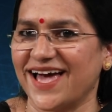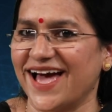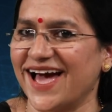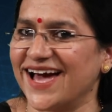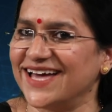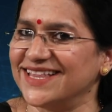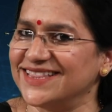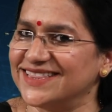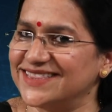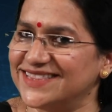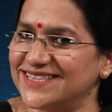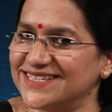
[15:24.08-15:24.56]

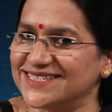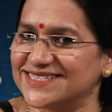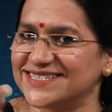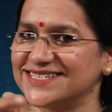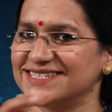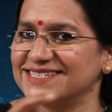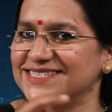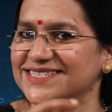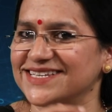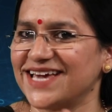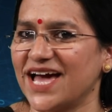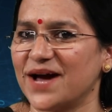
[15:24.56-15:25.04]
And this
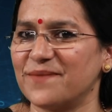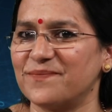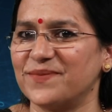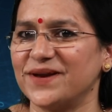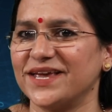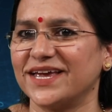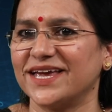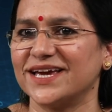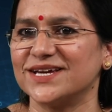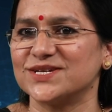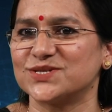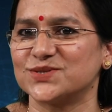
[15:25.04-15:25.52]
is the
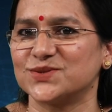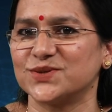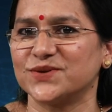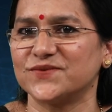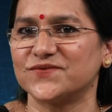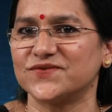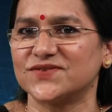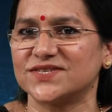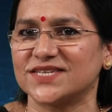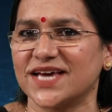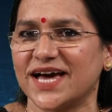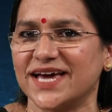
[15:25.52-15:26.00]
application
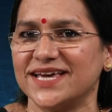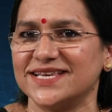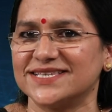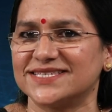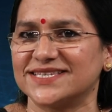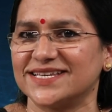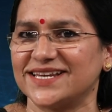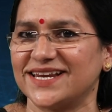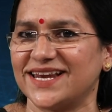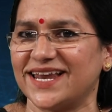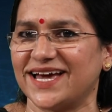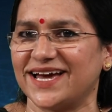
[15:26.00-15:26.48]
of
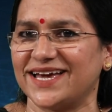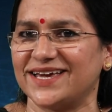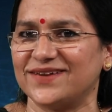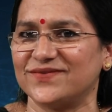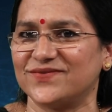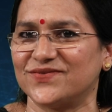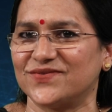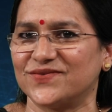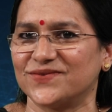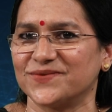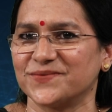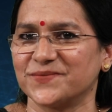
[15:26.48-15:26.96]
science in
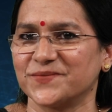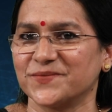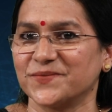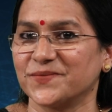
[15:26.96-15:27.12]
life.